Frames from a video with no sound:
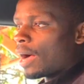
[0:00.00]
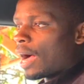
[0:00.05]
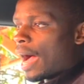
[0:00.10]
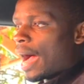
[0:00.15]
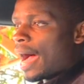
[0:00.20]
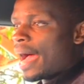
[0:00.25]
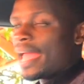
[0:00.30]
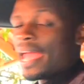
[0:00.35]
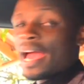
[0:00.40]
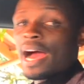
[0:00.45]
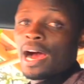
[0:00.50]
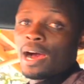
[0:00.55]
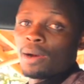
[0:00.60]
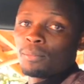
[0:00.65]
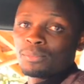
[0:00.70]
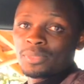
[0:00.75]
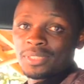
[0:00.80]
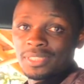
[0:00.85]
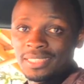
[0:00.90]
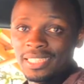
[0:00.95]
I
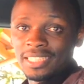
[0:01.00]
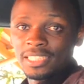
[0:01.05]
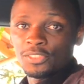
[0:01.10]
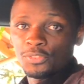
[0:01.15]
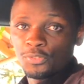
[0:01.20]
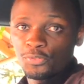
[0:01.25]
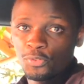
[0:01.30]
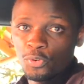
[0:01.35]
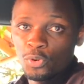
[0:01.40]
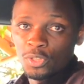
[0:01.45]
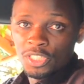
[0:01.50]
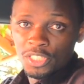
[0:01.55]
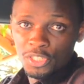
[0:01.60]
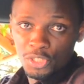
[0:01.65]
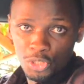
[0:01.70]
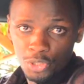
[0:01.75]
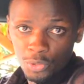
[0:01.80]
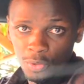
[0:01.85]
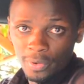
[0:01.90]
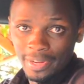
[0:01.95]
am six foot
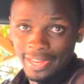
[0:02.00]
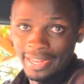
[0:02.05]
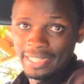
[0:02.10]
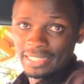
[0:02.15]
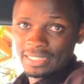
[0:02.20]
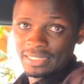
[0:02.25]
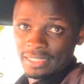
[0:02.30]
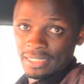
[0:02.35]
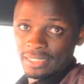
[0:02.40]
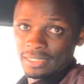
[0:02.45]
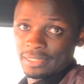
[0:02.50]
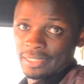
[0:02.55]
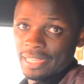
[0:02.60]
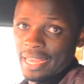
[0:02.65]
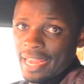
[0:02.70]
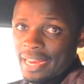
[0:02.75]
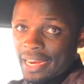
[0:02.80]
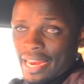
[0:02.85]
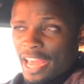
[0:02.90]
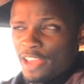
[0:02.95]
two inches
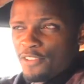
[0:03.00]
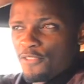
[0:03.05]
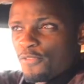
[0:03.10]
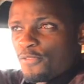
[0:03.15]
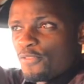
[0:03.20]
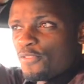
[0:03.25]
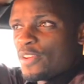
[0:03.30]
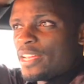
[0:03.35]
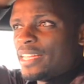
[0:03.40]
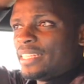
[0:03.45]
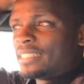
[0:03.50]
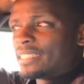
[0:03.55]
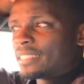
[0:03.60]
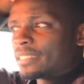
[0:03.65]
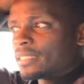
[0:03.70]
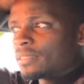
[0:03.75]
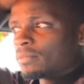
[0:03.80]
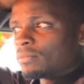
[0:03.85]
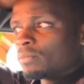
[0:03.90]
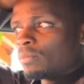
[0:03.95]
and I fit
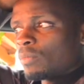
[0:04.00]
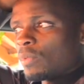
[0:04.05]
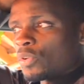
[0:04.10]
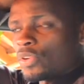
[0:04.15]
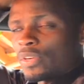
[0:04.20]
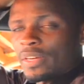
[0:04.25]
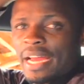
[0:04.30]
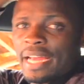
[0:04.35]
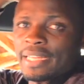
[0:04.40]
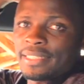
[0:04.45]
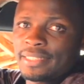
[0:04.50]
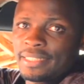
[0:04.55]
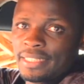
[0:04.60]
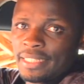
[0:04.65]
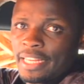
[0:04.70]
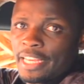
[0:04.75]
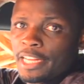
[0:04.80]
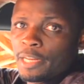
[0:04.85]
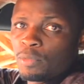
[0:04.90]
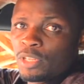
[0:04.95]
right
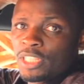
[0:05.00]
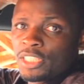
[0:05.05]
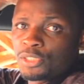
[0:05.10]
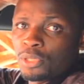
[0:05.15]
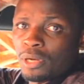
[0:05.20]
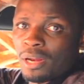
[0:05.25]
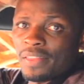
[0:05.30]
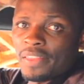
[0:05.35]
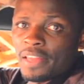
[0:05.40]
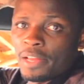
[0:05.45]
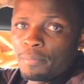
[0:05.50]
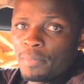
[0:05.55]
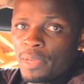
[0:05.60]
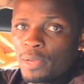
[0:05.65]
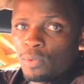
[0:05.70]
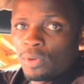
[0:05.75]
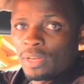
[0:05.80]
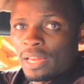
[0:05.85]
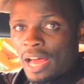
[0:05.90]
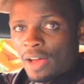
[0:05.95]
in. Anybody taller than me
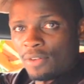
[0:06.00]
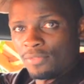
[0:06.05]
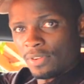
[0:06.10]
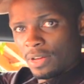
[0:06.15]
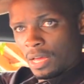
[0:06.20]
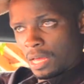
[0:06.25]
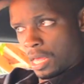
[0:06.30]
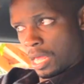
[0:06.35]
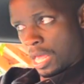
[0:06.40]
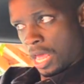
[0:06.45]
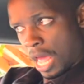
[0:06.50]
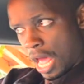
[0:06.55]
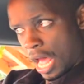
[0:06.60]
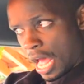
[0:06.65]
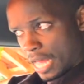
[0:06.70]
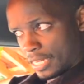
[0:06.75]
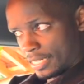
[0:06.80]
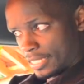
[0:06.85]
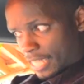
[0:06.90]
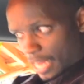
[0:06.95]
will have a
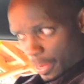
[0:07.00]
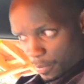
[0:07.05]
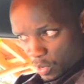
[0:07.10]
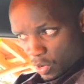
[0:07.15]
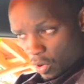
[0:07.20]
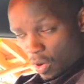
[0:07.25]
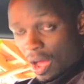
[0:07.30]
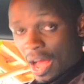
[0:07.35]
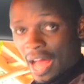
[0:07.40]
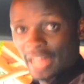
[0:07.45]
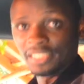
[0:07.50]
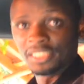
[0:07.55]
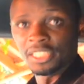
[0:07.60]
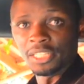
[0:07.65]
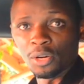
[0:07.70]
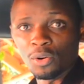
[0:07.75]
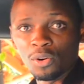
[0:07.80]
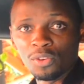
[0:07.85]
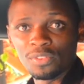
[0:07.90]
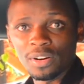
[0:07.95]
hard time, you know,
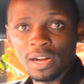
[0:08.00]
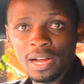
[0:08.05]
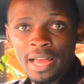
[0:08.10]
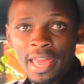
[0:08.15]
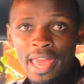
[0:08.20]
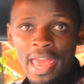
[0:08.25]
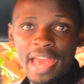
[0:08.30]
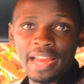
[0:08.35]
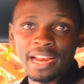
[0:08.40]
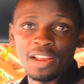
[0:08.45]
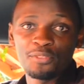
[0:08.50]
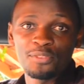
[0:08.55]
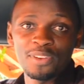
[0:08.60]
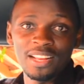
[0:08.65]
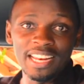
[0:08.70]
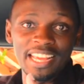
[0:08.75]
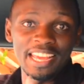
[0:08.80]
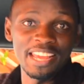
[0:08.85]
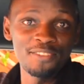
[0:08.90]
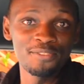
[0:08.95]
hunching over. And I
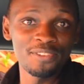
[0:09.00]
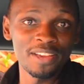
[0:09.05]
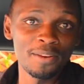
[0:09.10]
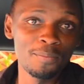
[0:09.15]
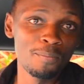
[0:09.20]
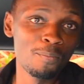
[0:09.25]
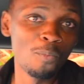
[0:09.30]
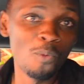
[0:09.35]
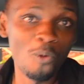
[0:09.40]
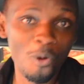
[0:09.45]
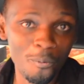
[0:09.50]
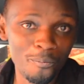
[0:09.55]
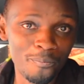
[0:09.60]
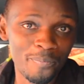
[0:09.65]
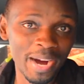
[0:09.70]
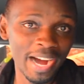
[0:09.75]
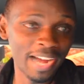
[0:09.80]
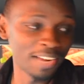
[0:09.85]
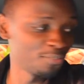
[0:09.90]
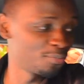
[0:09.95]
feel even more
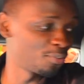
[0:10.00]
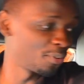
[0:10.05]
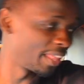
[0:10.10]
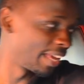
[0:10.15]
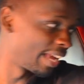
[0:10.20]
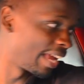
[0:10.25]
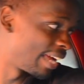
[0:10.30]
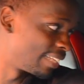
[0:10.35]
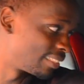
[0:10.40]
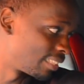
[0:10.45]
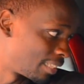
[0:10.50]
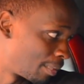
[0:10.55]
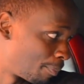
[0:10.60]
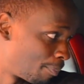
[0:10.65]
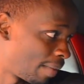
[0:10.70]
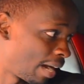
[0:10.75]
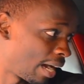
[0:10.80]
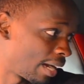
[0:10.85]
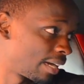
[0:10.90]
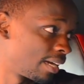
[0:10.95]
bad for the guys at the
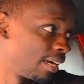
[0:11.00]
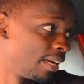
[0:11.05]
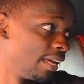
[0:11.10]
back.